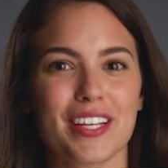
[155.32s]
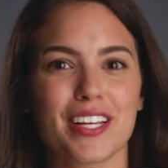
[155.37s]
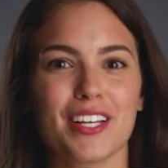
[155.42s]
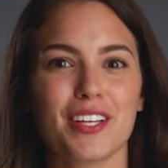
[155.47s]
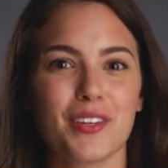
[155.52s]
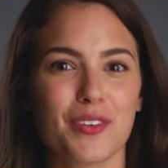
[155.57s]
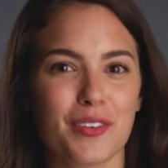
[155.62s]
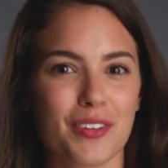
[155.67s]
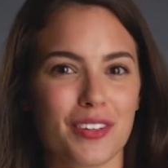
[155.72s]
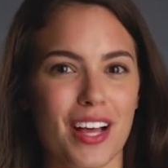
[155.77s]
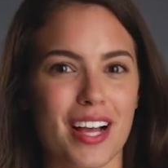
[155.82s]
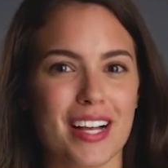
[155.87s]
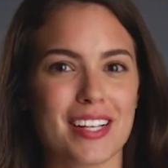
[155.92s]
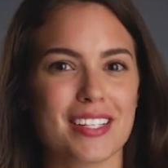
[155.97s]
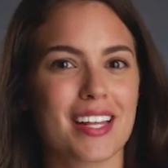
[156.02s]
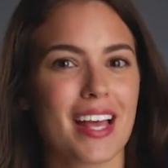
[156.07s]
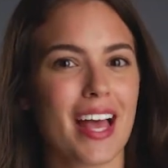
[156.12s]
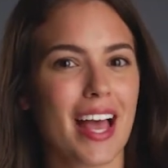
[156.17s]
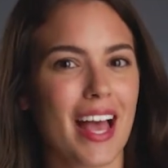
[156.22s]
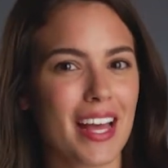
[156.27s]
can utilize
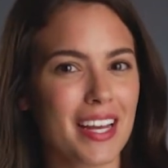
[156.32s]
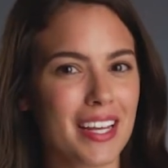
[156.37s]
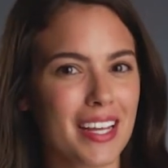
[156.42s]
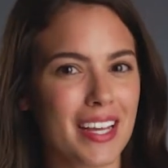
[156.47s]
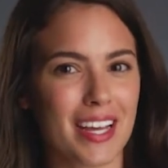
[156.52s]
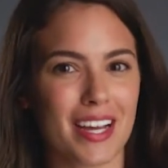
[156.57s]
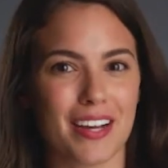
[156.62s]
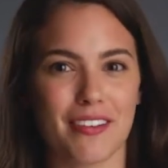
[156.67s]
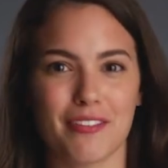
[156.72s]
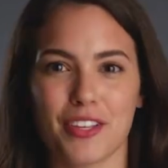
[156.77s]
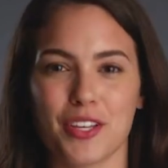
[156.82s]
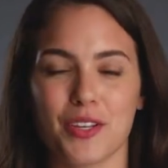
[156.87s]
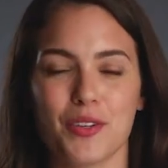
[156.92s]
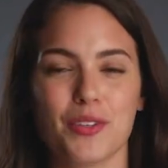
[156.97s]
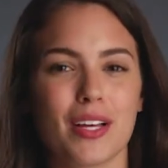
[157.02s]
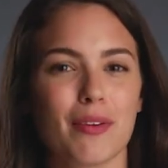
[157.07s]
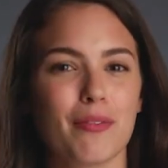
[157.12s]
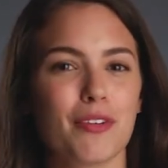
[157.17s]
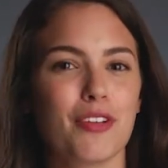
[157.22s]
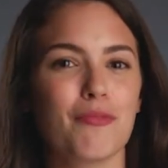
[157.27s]
any of the
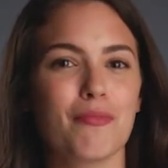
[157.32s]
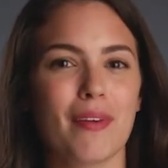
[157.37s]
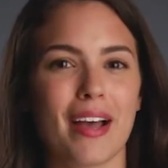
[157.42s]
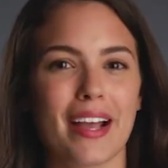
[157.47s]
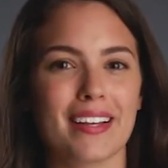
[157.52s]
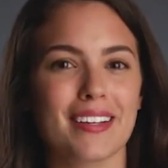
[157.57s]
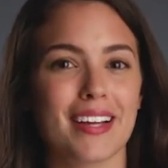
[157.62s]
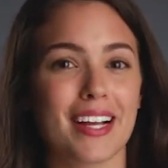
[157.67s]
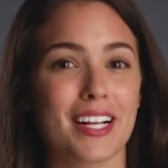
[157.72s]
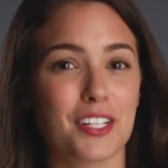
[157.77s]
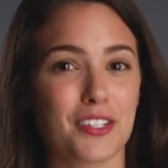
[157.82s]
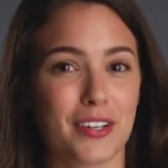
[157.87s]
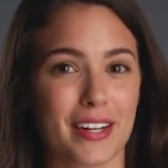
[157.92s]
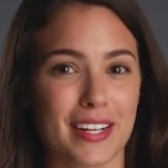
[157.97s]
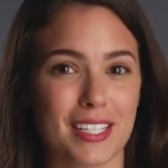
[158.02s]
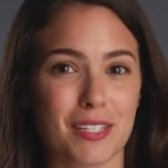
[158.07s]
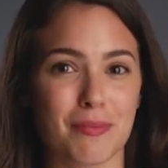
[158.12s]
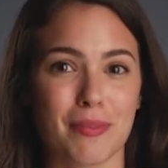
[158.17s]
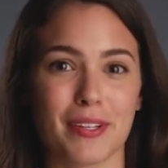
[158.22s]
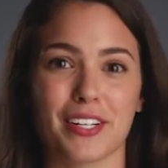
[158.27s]
UW Mic 9
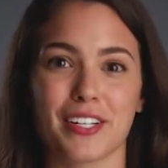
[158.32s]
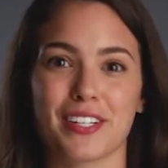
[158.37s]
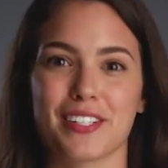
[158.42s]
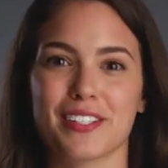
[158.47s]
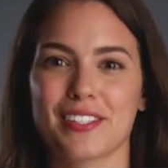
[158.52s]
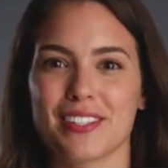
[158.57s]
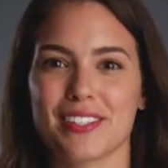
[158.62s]
transmitters,